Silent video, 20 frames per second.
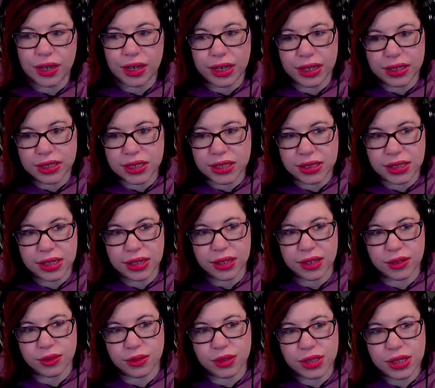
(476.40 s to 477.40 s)
to get to see
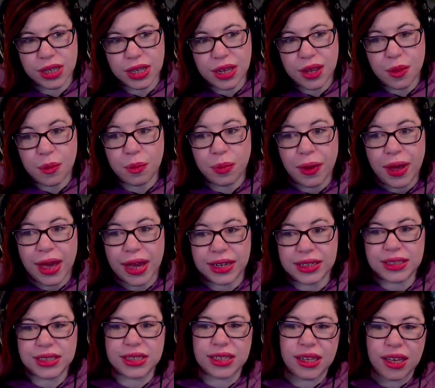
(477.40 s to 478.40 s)
those.
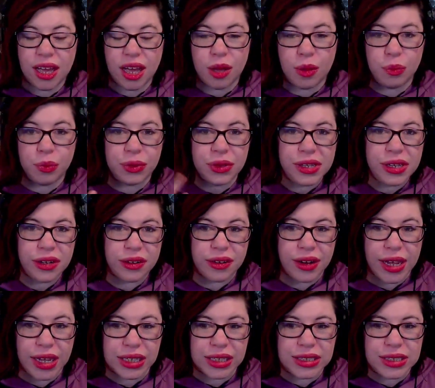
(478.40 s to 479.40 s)
But
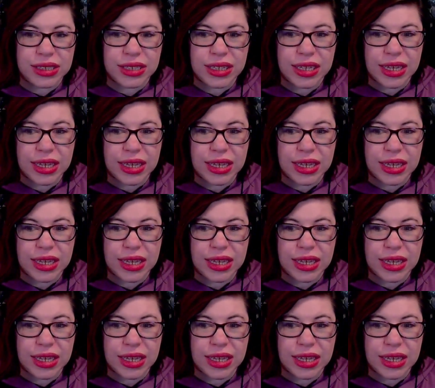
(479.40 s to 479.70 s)
Obliterate